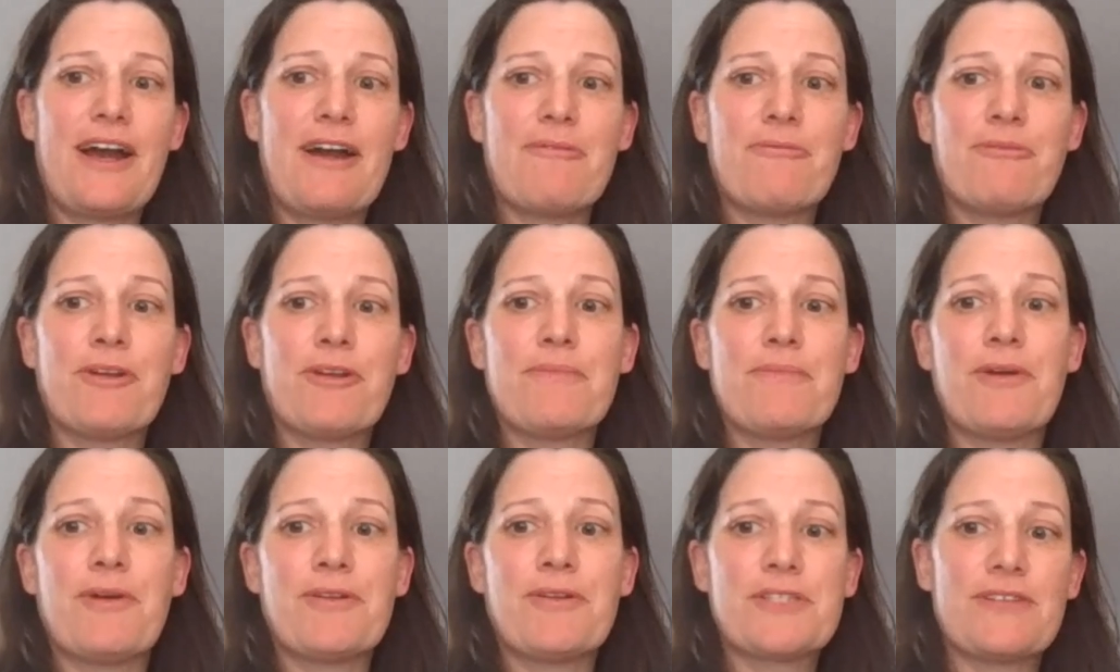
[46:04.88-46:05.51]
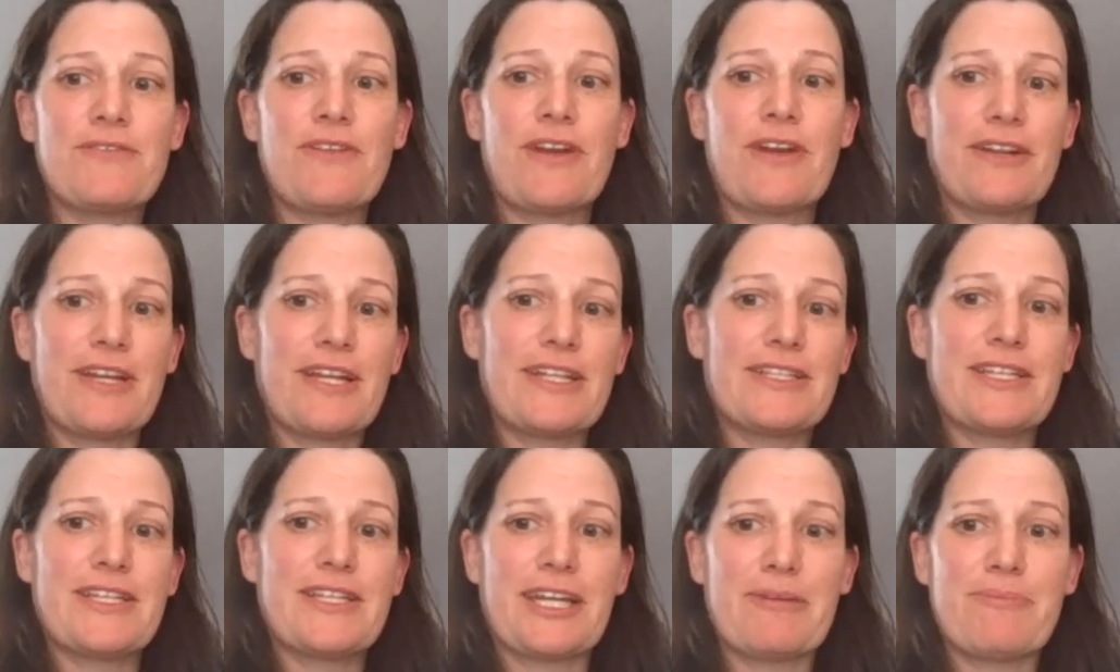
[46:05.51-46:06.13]
uh, where most of our
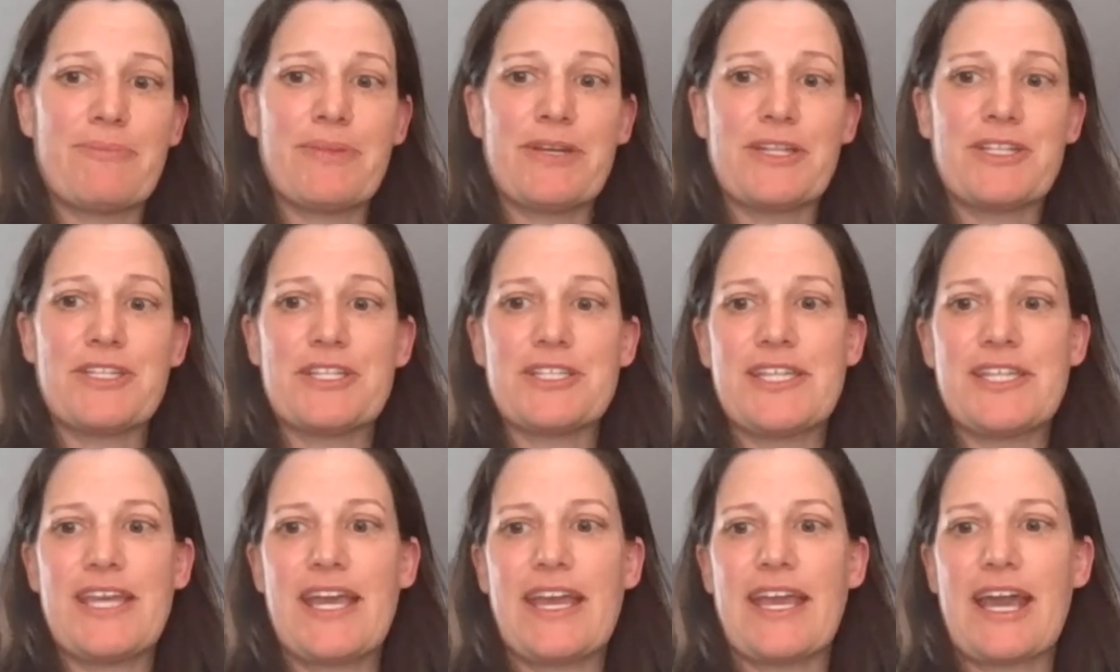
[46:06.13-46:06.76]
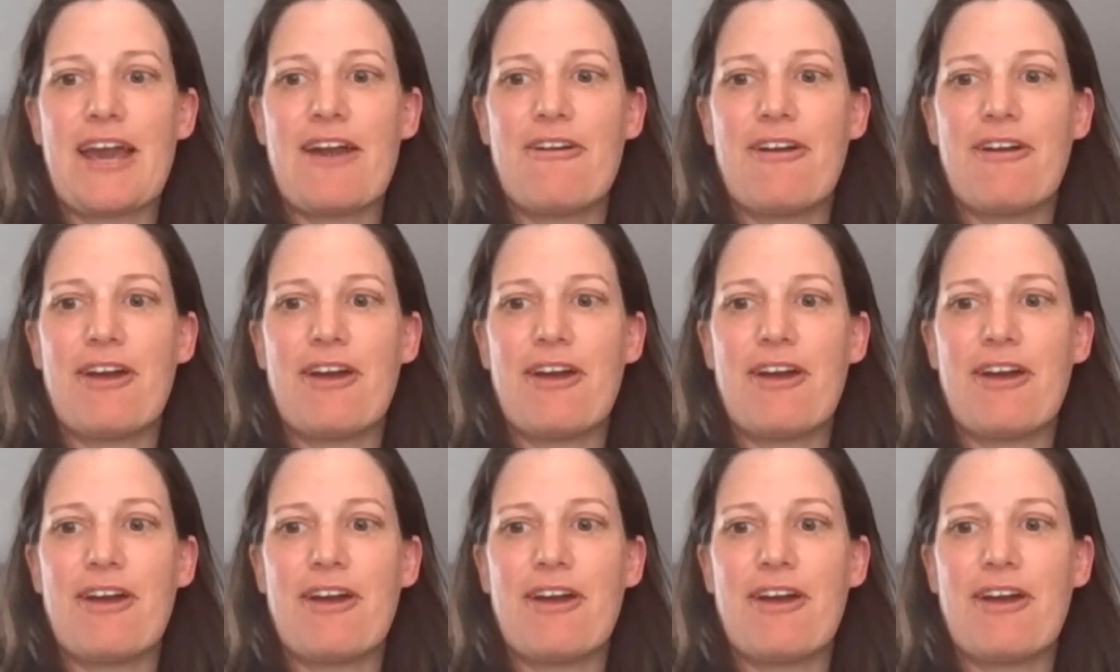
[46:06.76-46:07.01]
Nantucket pigeons hang out,